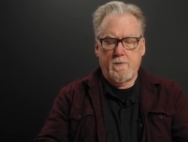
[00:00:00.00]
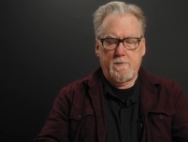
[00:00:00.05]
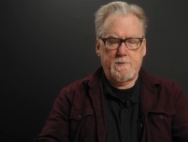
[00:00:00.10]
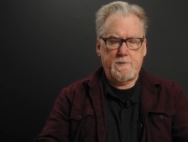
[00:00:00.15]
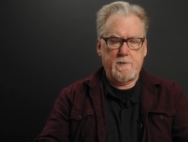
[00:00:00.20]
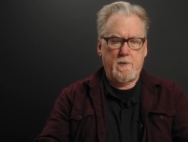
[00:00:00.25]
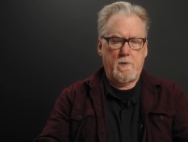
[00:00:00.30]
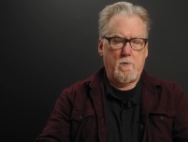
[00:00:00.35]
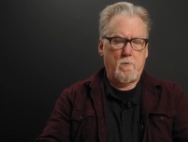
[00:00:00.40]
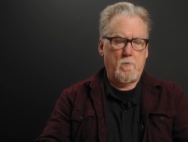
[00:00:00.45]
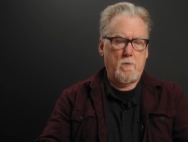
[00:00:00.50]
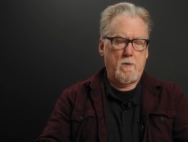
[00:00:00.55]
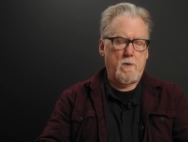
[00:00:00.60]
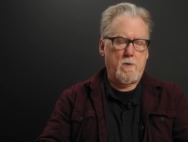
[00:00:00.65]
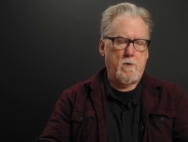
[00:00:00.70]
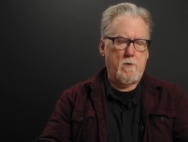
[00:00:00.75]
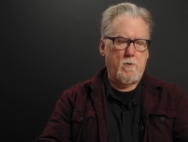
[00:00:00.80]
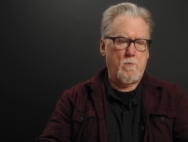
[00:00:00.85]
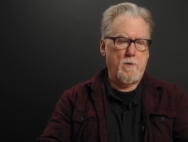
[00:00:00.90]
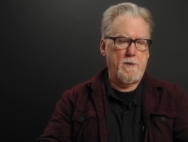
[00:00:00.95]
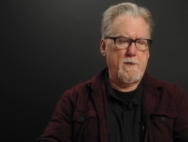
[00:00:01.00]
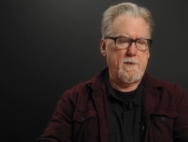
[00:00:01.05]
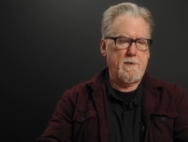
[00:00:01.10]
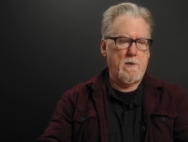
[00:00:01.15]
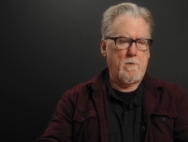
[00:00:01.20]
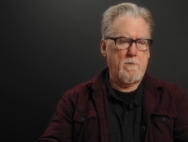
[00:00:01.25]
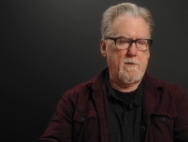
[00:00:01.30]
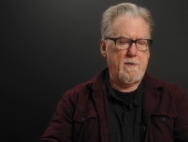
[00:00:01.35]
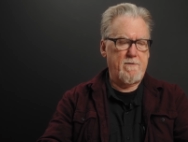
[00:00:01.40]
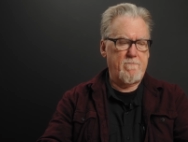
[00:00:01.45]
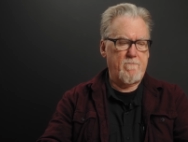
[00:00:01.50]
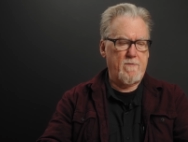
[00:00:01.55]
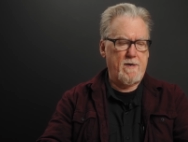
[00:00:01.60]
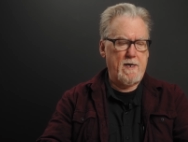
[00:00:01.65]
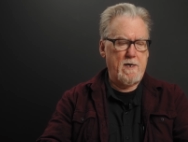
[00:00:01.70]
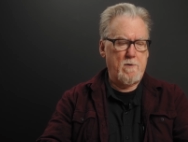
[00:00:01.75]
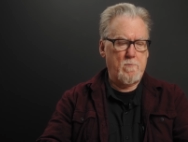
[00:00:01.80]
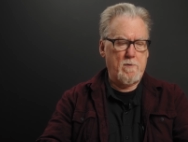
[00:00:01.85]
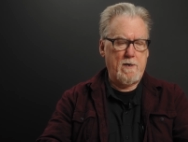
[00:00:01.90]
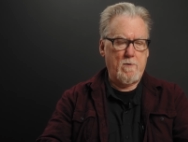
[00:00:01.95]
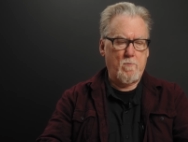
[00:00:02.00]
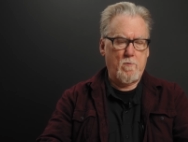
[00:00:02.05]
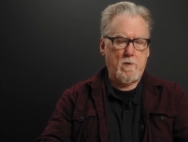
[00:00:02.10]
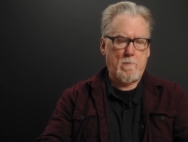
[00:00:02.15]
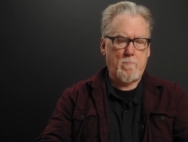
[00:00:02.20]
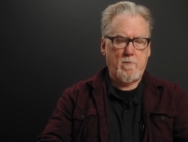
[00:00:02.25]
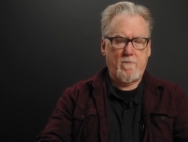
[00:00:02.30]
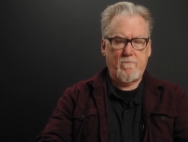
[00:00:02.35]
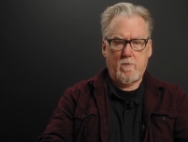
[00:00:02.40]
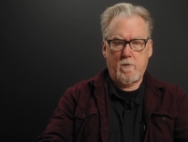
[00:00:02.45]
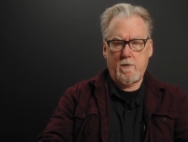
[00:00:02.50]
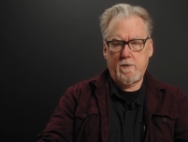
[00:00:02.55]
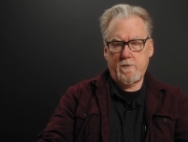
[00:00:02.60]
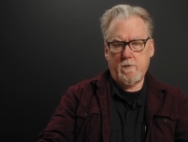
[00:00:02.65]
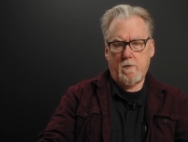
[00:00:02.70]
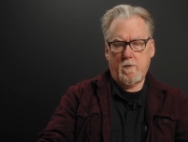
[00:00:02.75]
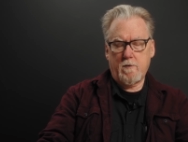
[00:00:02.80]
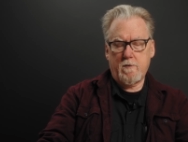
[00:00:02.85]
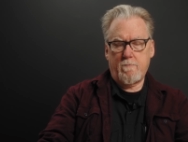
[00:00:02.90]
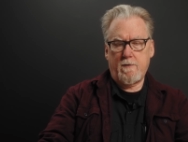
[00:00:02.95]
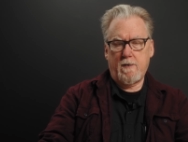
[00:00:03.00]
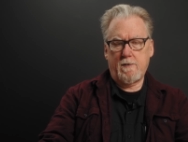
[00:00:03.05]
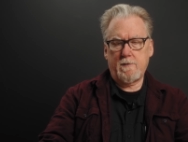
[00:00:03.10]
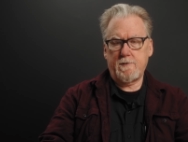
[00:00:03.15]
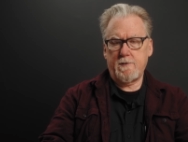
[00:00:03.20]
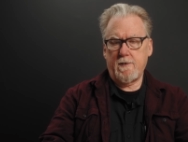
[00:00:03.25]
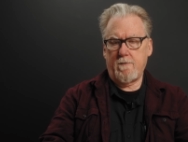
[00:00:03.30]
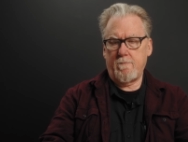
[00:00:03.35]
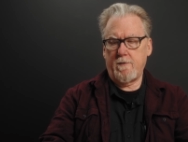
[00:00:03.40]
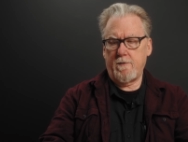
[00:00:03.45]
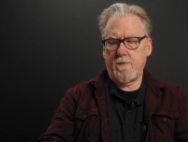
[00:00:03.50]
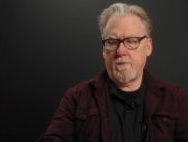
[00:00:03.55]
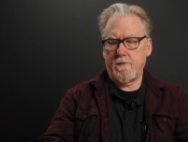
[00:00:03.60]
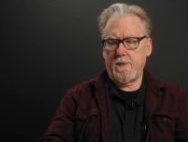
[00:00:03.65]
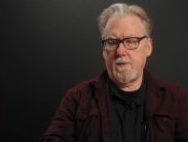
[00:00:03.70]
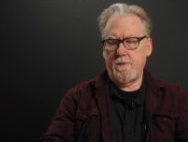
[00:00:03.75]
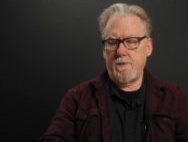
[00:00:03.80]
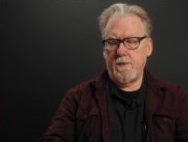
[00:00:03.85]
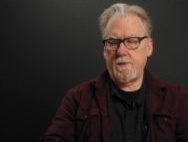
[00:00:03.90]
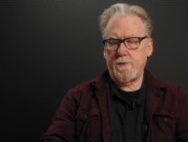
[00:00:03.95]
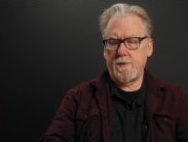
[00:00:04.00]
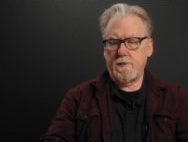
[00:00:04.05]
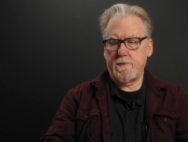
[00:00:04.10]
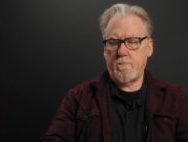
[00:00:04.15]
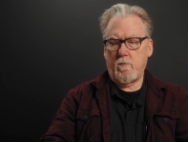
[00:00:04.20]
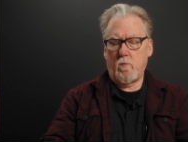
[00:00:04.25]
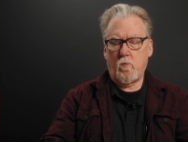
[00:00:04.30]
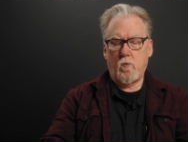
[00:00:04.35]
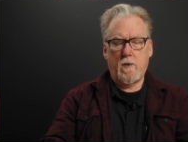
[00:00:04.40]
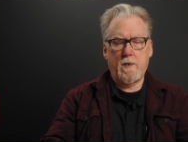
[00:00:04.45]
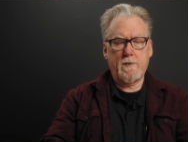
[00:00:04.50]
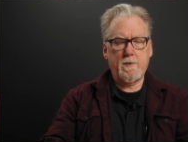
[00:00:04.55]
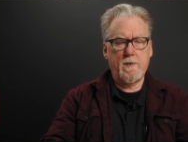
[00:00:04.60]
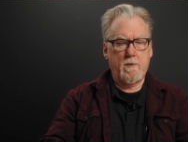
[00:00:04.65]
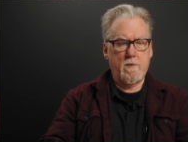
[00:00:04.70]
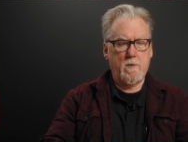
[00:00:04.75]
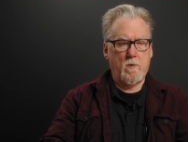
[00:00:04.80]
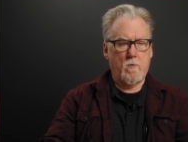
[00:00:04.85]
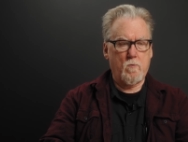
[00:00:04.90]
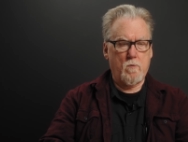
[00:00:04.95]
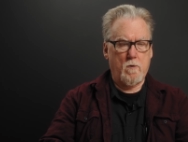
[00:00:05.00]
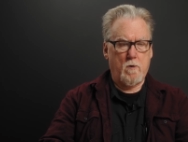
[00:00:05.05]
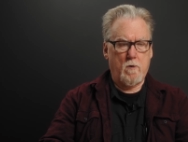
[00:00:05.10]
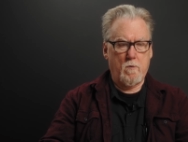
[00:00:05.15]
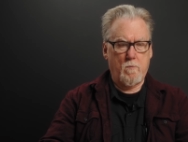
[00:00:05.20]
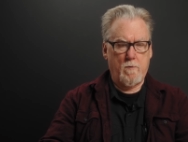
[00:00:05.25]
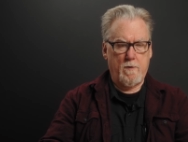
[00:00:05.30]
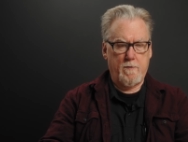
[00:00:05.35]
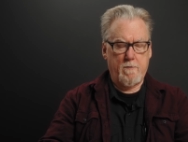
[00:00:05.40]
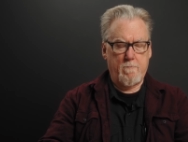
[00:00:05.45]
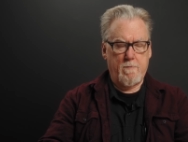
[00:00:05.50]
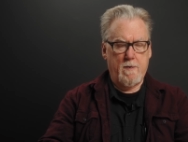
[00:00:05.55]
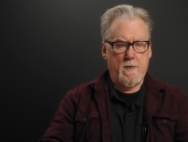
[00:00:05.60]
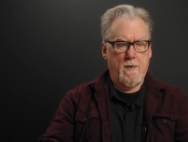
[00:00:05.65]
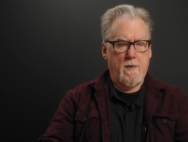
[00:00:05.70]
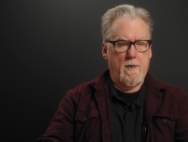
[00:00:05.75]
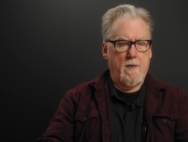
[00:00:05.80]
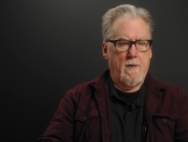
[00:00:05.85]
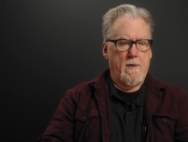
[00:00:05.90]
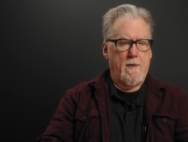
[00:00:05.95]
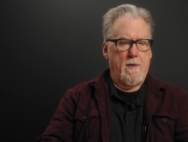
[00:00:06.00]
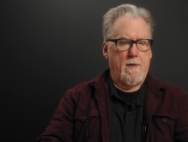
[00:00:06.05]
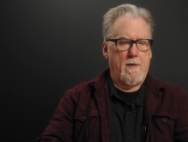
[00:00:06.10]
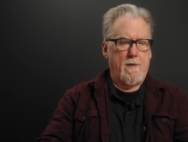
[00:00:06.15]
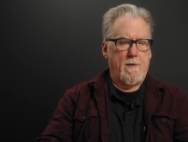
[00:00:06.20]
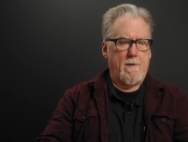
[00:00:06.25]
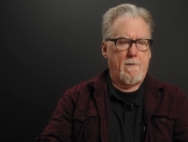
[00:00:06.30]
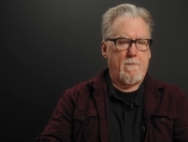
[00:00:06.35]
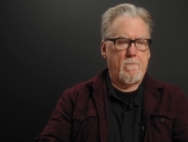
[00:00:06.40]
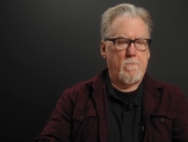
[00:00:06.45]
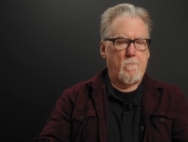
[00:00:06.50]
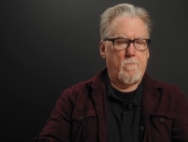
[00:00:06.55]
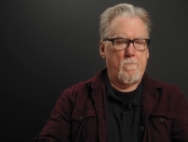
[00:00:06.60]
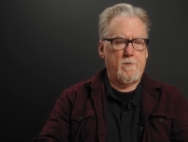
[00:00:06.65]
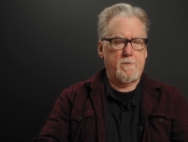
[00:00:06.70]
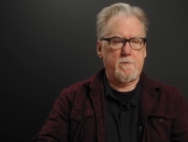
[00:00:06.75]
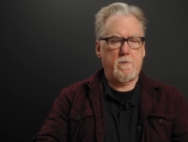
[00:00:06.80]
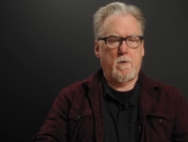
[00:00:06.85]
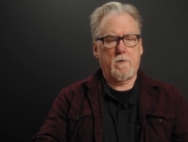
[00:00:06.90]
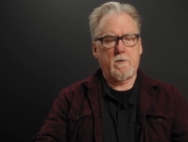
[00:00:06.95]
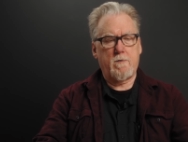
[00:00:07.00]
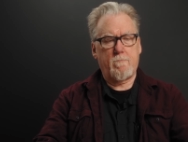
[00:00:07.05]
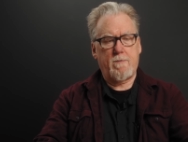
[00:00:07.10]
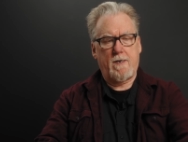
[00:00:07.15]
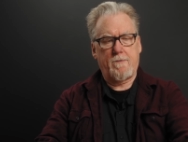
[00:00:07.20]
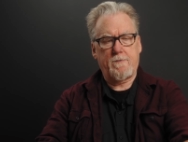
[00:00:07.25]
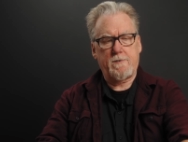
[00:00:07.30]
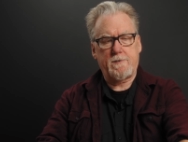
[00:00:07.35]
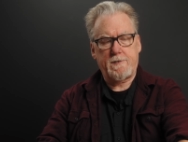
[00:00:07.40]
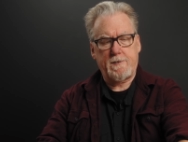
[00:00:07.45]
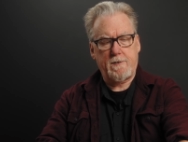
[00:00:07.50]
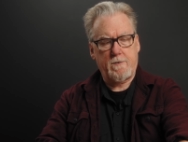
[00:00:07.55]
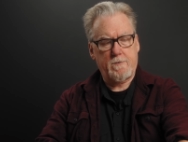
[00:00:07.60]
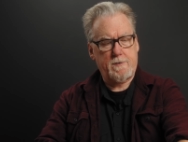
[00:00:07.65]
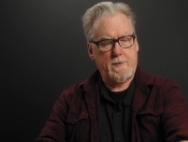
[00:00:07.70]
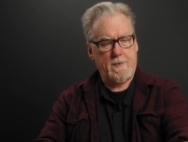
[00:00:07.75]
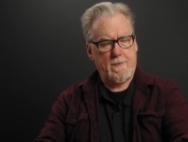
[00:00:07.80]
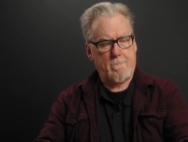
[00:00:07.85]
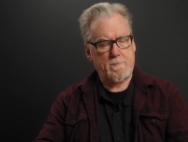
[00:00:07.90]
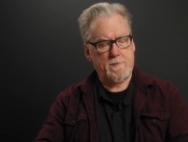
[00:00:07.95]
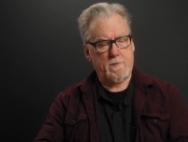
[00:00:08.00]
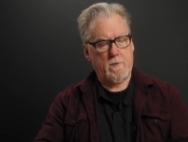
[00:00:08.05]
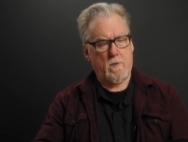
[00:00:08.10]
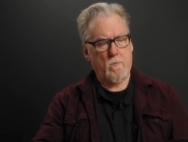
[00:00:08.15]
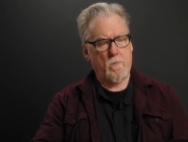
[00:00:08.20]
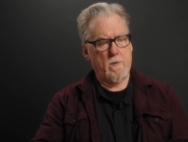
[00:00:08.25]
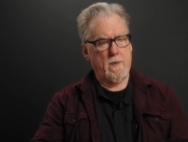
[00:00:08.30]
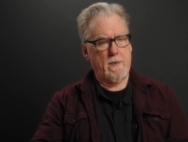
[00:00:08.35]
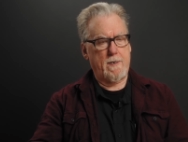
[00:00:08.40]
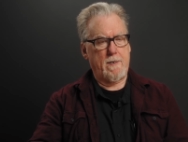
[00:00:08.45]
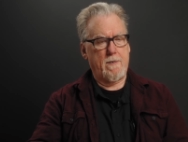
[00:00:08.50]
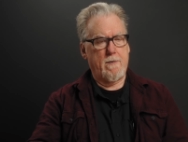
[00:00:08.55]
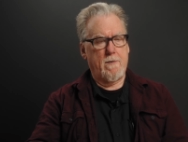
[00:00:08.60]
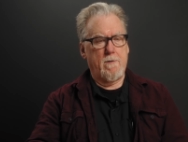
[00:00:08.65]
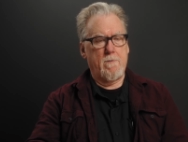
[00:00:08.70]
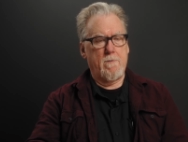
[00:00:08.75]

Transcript: So when you go to evaluate one, we've already talked about some of the conditions, but what can go wrong with them? Uh, we talked about the sear tips already.